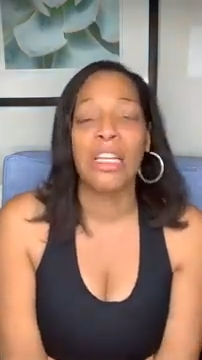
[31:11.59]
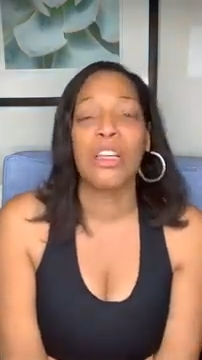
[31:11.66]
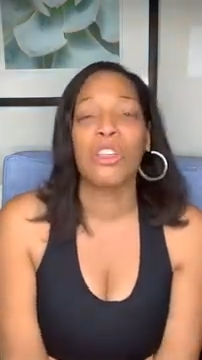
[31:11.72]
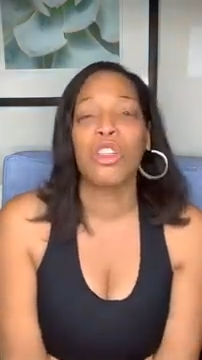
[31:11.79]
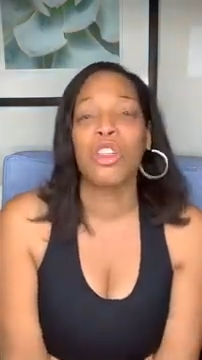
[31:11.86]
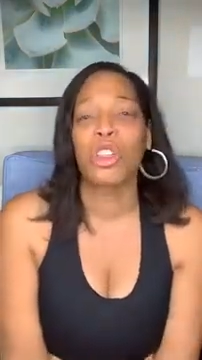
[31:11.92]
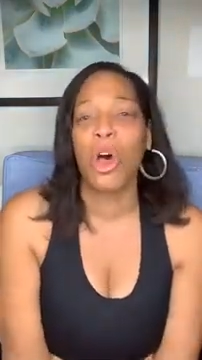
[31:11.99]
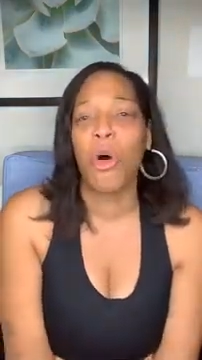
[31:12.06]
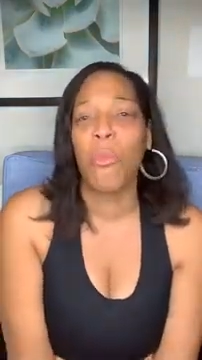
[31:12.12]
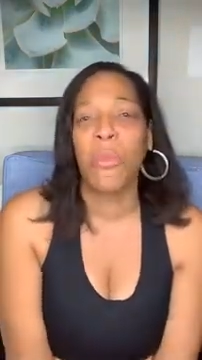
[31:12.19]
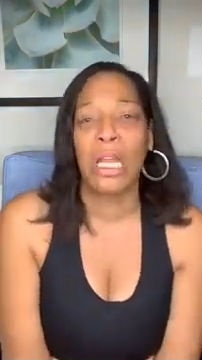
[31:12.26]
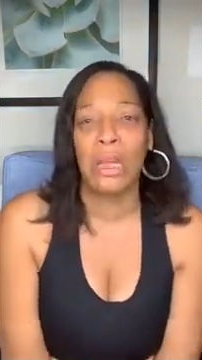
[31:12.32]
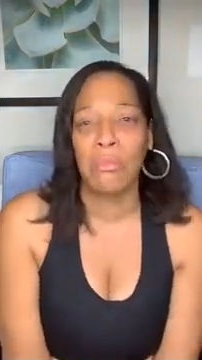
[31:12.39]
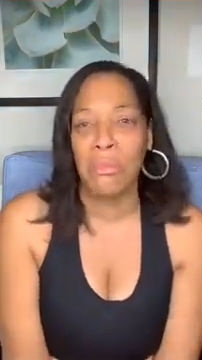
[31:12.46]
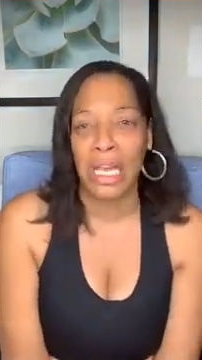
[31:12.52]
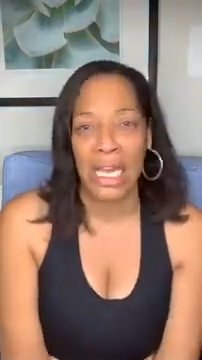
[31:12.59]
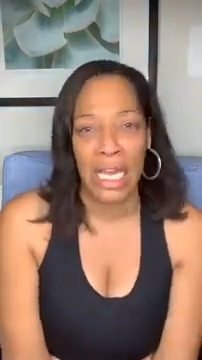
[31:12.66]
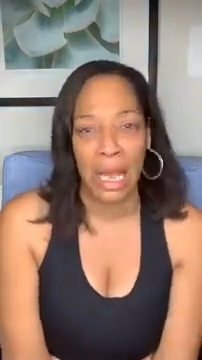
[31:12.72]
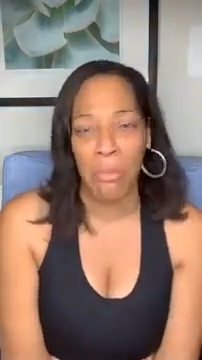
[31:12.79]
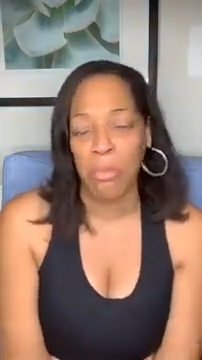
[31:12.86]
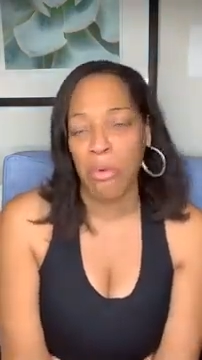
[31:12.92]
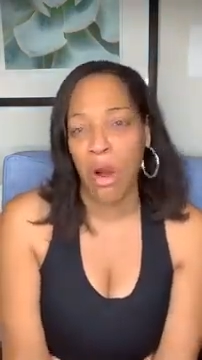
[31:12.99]
to so many men
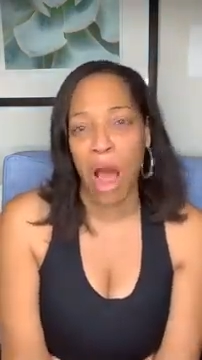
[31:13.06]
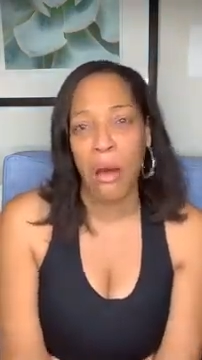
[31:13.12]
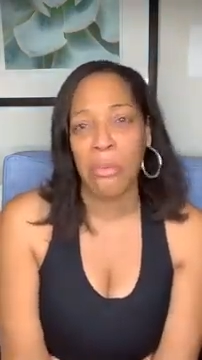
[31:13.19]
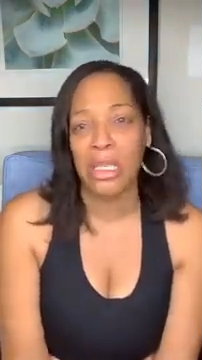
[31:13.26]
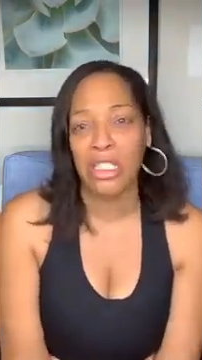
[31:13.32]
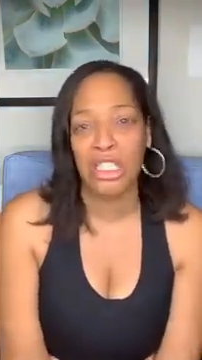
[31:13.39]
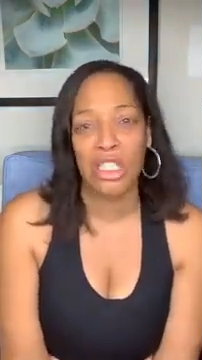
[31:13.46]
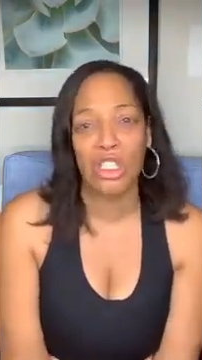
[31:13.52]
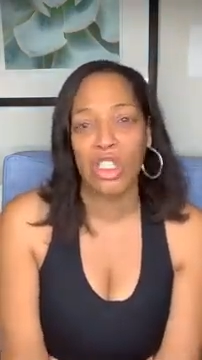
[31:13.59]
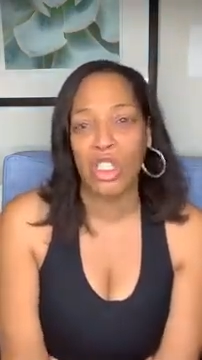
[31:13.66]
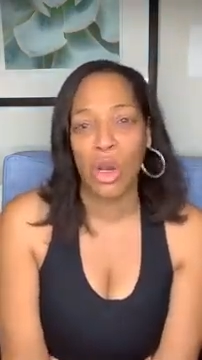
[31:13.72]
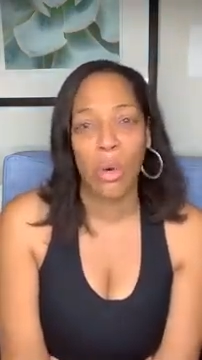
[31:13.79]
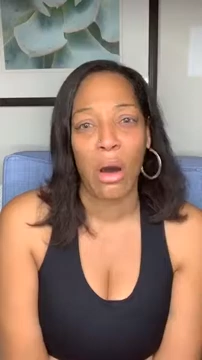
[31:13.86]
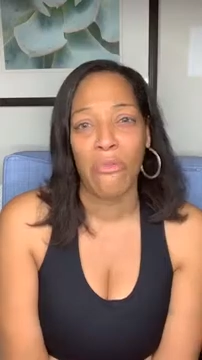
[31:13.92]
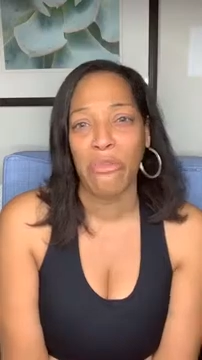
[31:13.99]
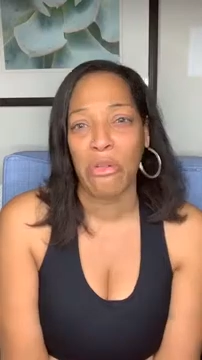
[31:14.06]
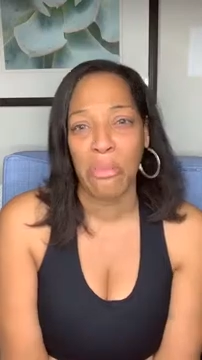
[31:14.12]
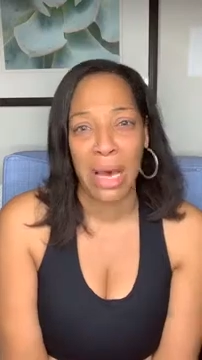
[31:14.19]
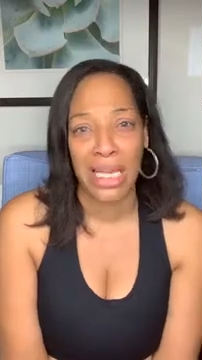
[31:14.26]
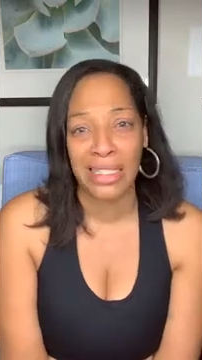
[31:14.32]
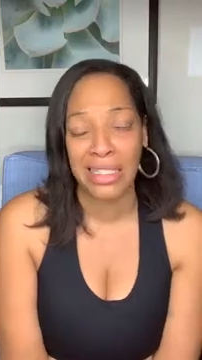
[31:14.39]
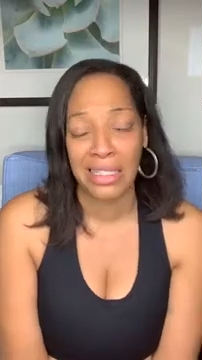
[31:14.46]
that promised to show up for
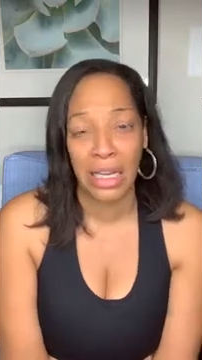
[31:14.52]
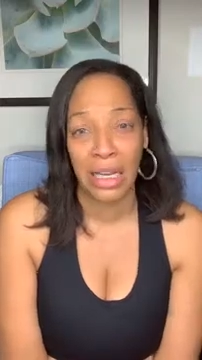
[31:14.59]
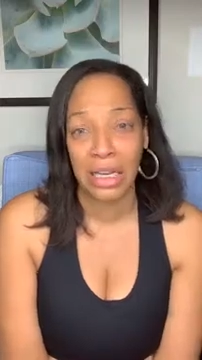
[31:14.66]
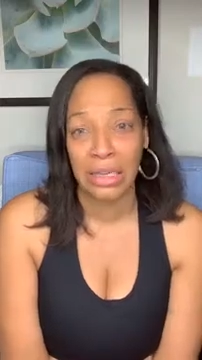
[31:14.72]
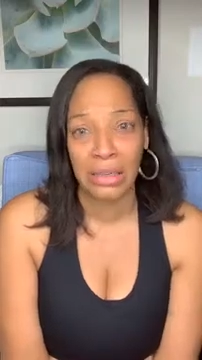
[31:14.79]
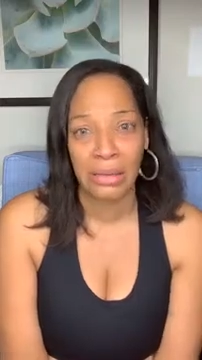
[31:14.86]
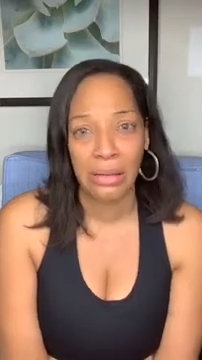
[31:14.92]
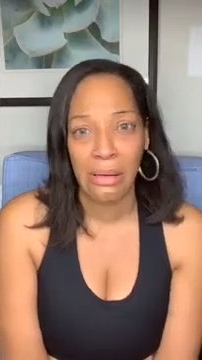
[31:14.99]
my son.